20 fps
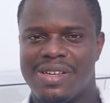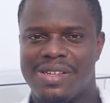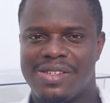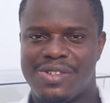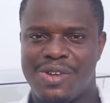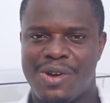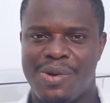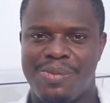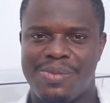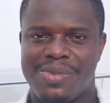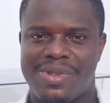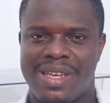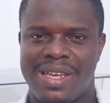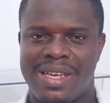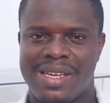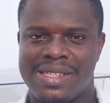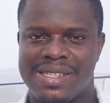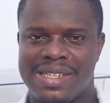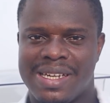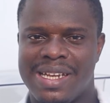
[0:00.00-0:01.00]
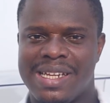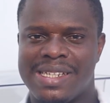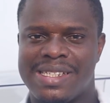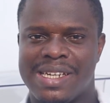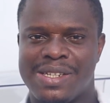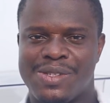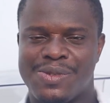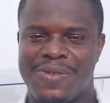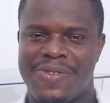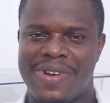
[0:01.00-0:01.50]
some things
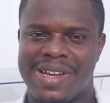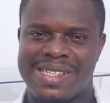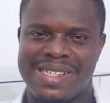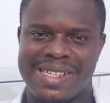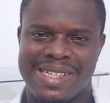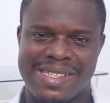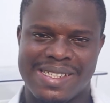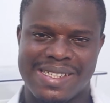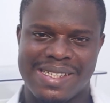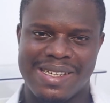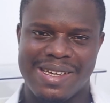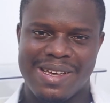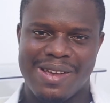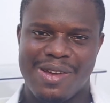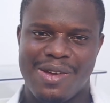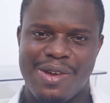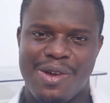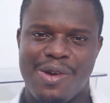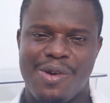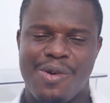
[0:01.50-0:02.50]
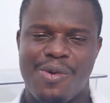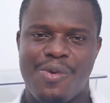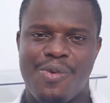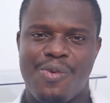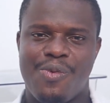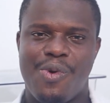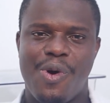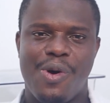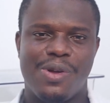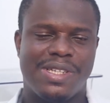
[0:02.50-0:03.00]
related to fertility.
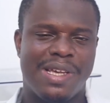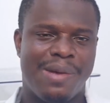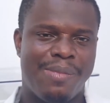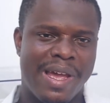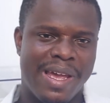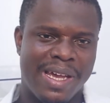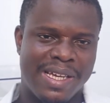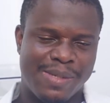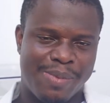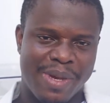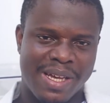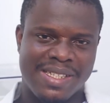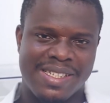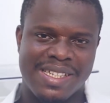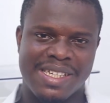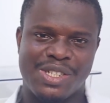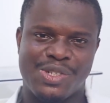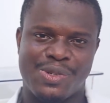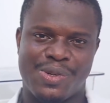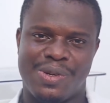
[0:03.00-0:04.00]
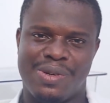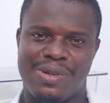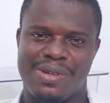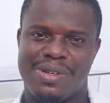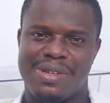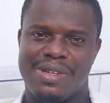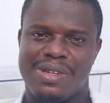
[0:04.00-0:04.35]
What are my expectations?